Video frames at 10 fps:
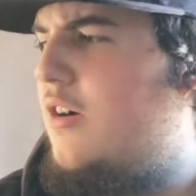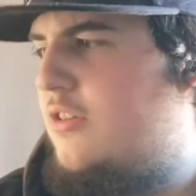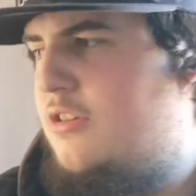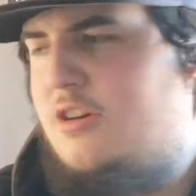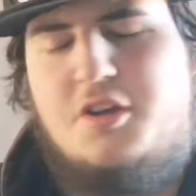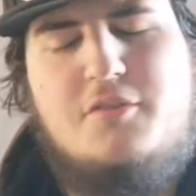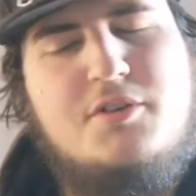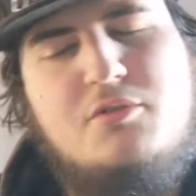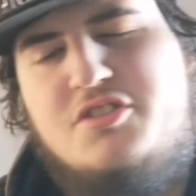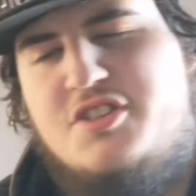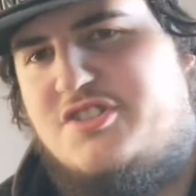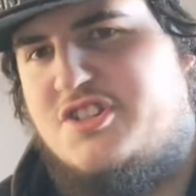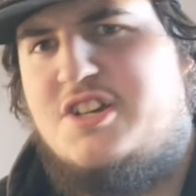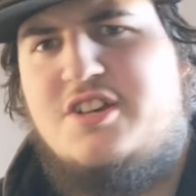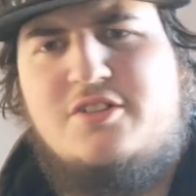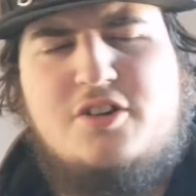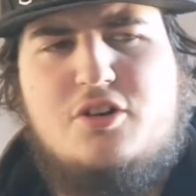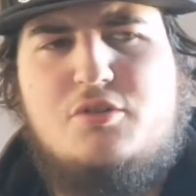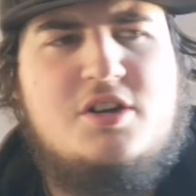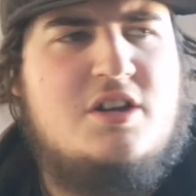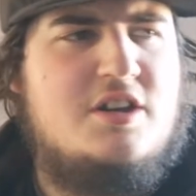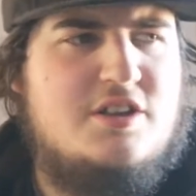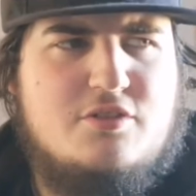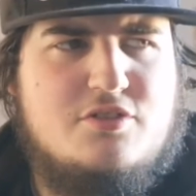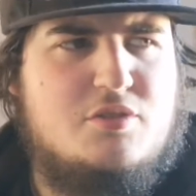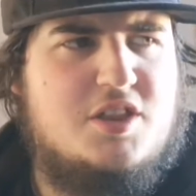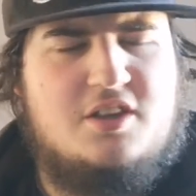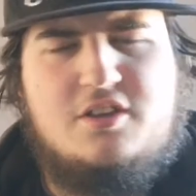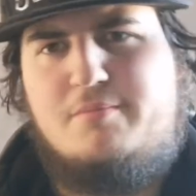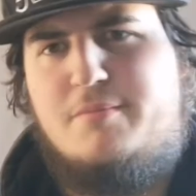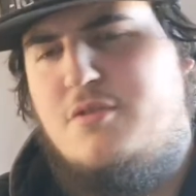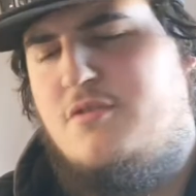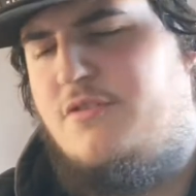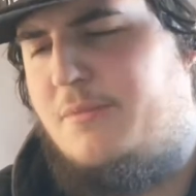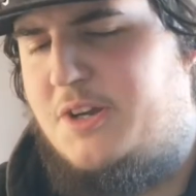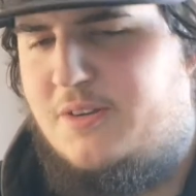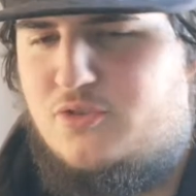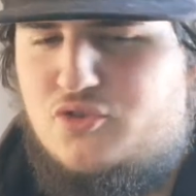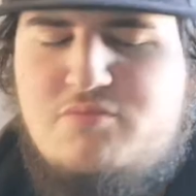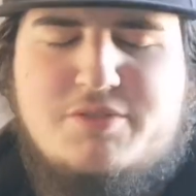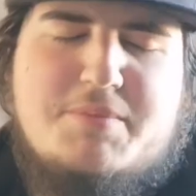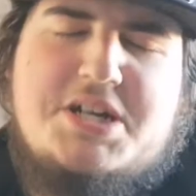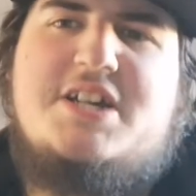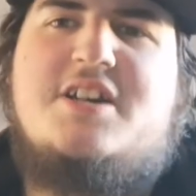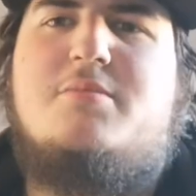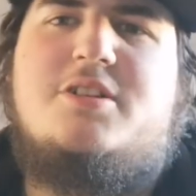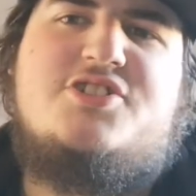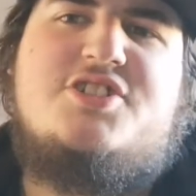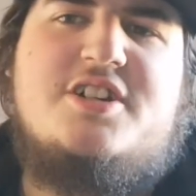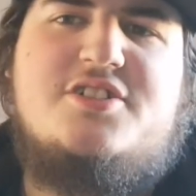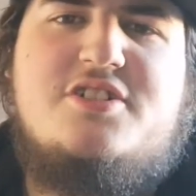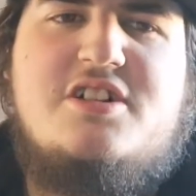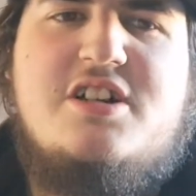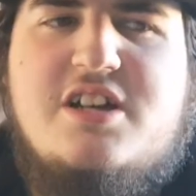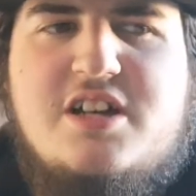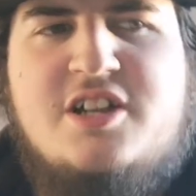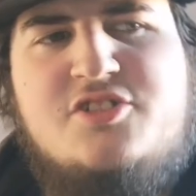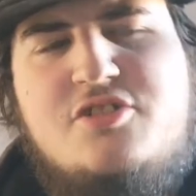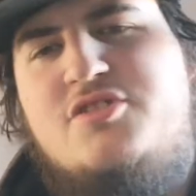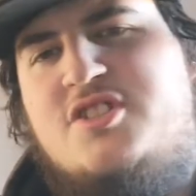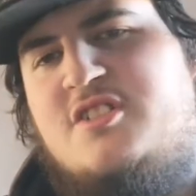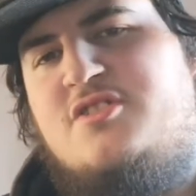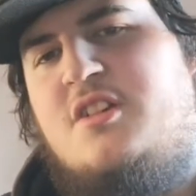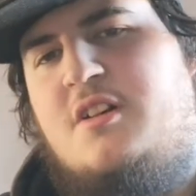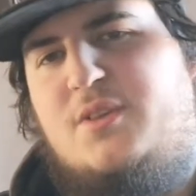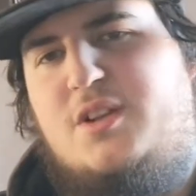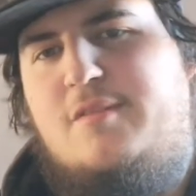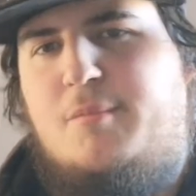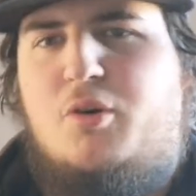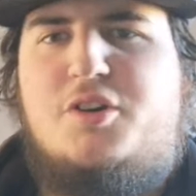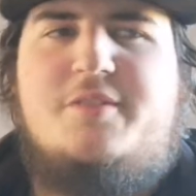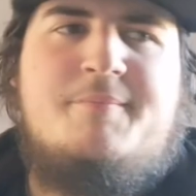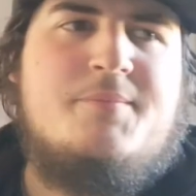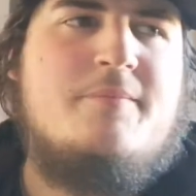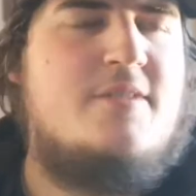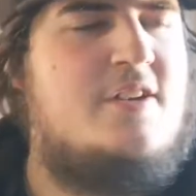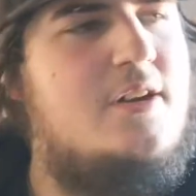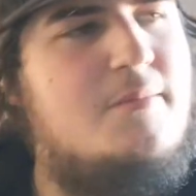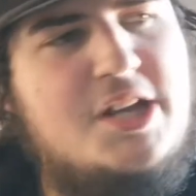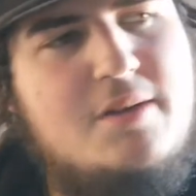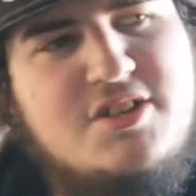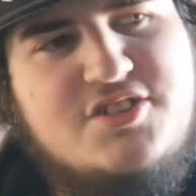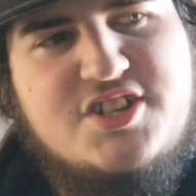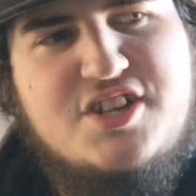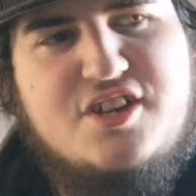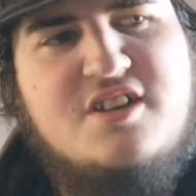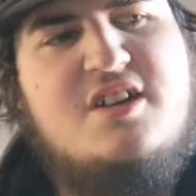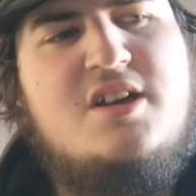a lot. You feel dizzy, you don't think you can move. I mean, she was barely able to stand, and it sucks for Liv Morgan. But I am going to say,